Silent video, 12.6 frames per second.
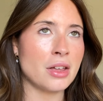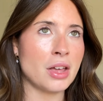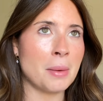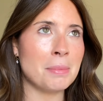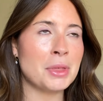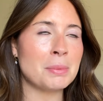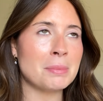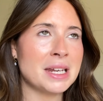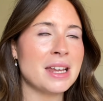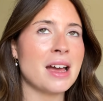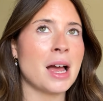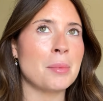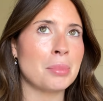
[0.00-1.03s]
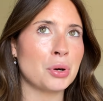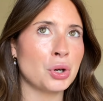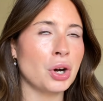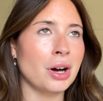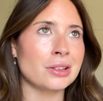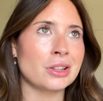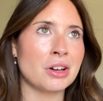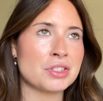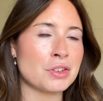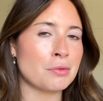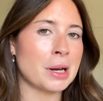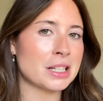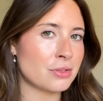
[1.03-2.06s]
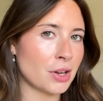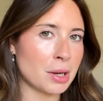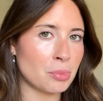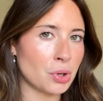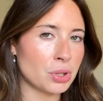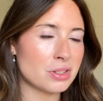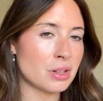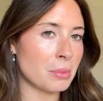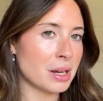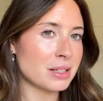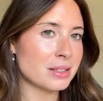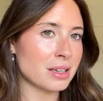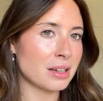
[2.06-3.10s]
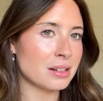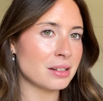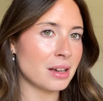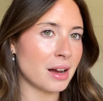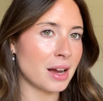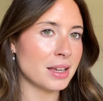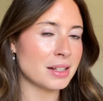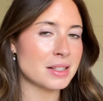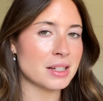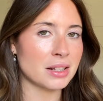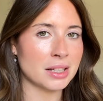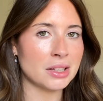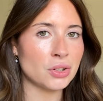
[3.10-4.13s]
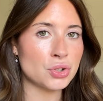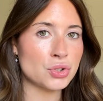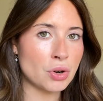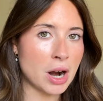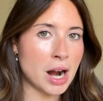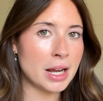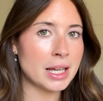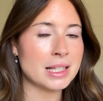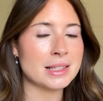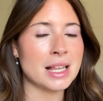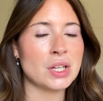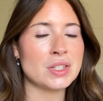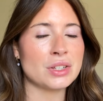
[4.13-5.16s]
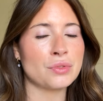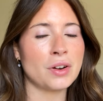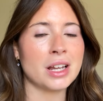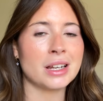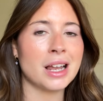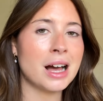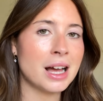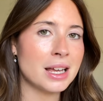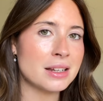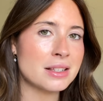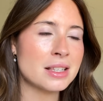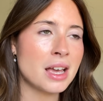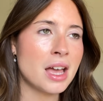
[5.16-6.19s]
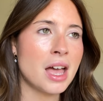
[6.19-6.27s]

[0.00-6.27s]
the minute I put a lot of mattifying products on my skin, I instantly look dry, it settles in fine lines,